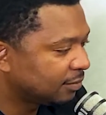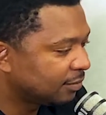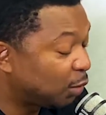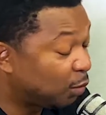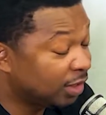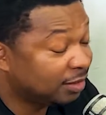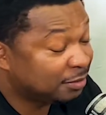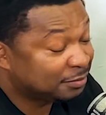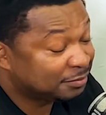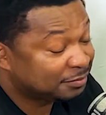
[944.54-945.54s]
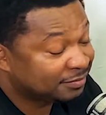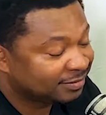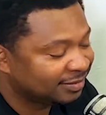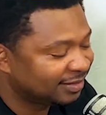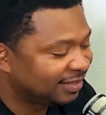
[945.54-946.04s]
Well,
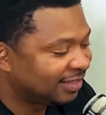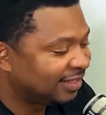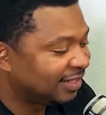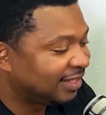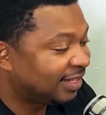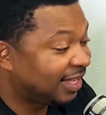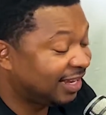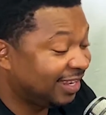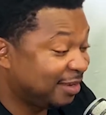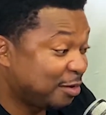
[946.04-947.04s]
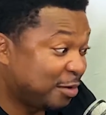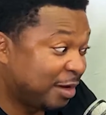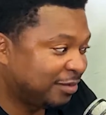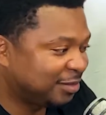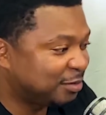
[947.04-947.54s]
I didn't know I
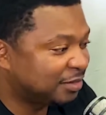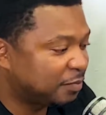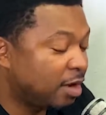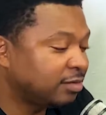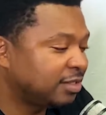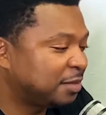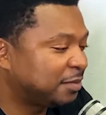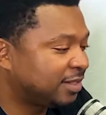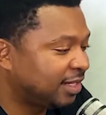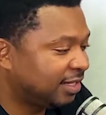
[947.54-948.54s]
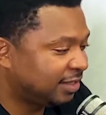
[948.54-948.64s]
was doing sponsorship today,